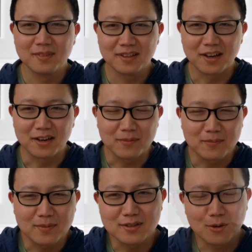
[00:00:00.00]
Got it.
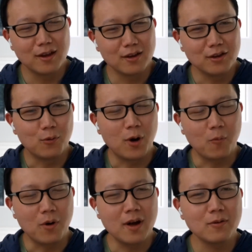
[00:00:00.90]
So, you know,
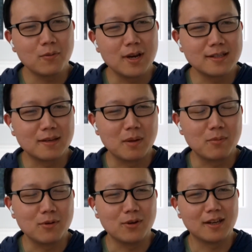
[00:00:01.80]
one of the ways that maybe
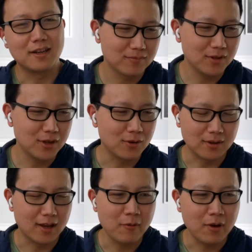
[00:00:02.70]
you can, you know,
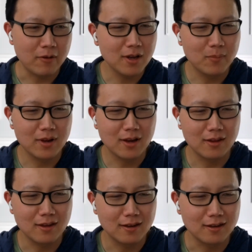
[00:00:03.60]
every company I
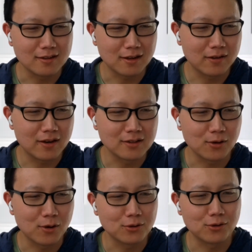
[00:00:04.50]
think is kind of has the
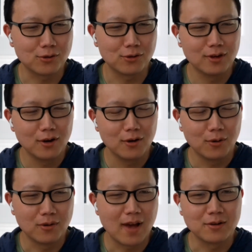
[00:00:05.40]
culture
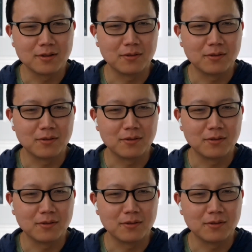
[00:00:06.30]
or the values of the